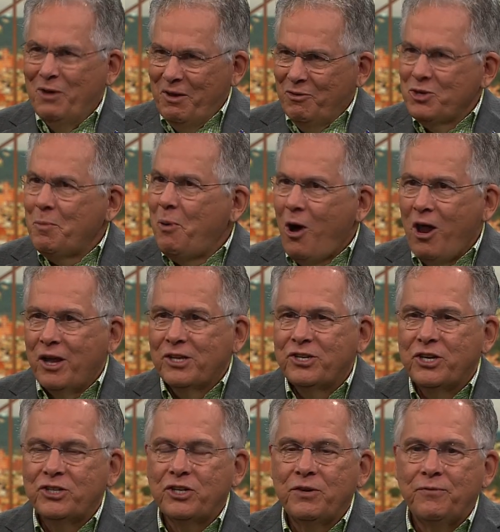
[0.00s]
He was a
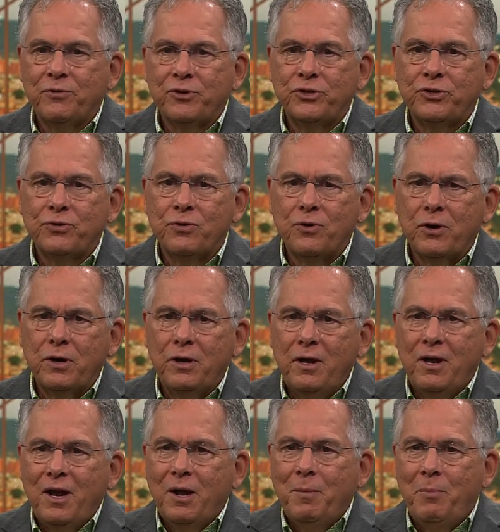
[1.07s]
politician for sure,
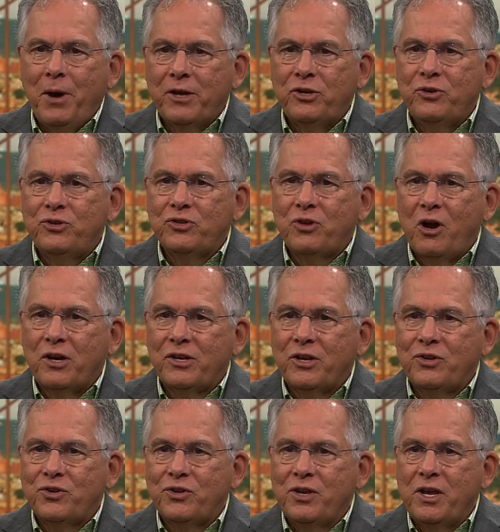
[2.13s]
but you start
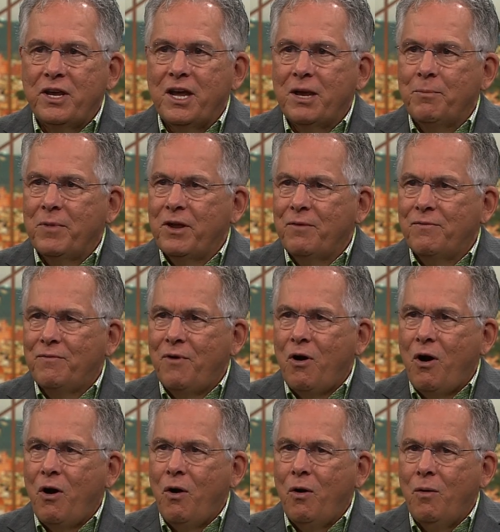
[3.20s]
to see him
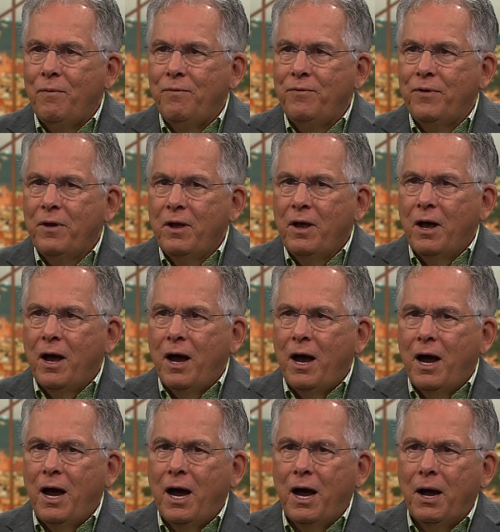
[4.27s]
evolve.
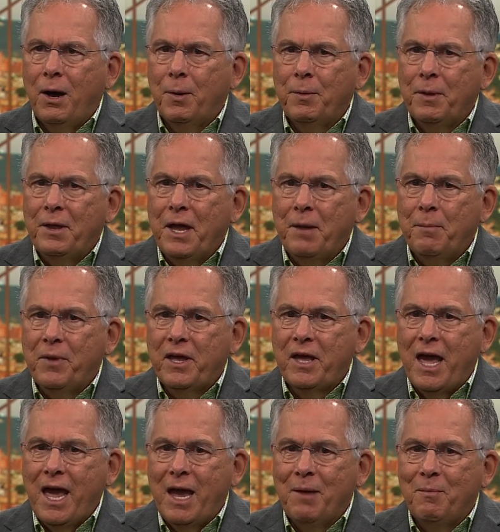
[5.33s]
Uh, it
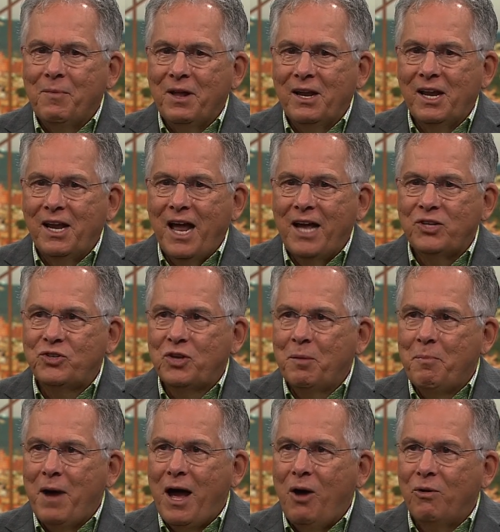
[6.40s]
became less
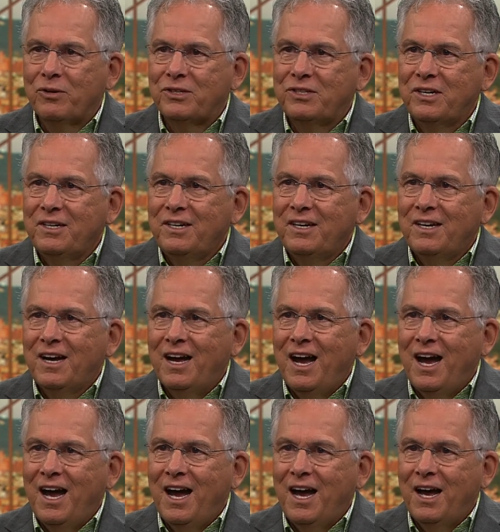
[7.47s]
about
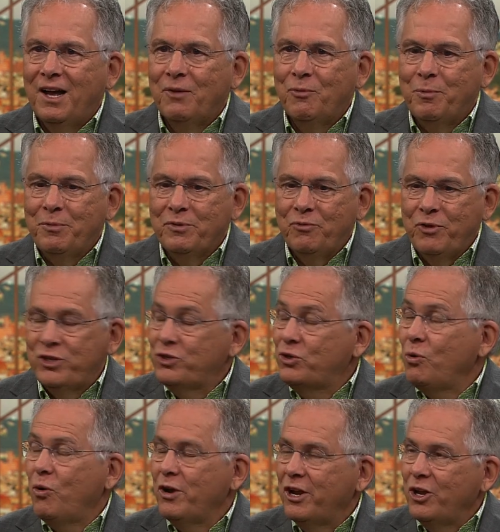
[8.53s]
uh,
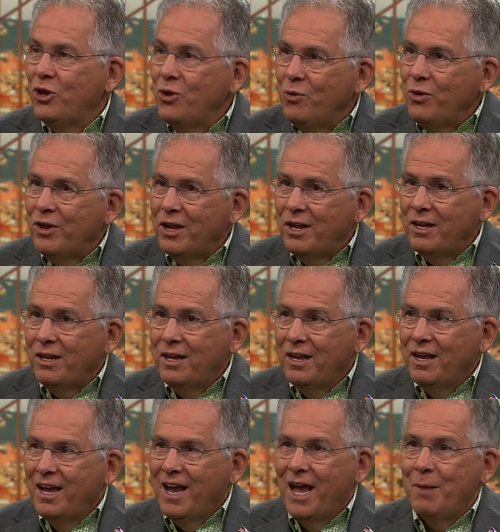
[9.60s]
restoring the Union
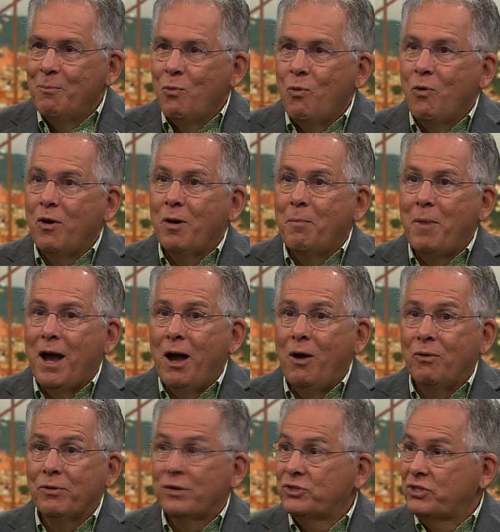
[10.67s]
and more
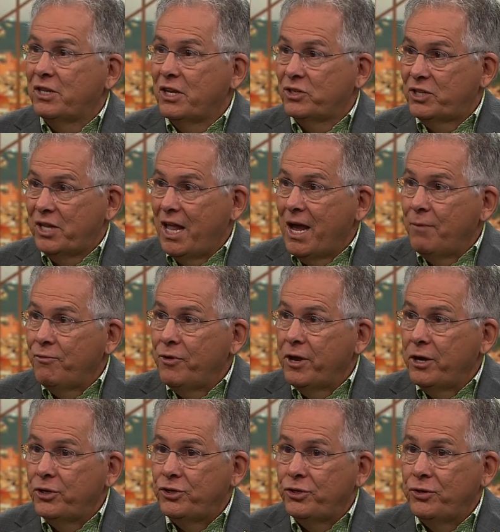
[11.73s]
about the slavery
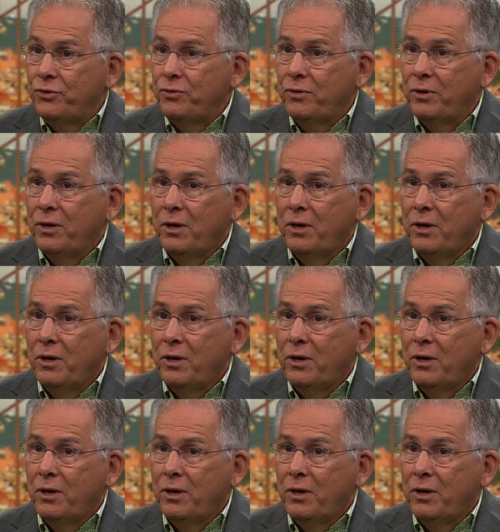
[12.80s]
issue.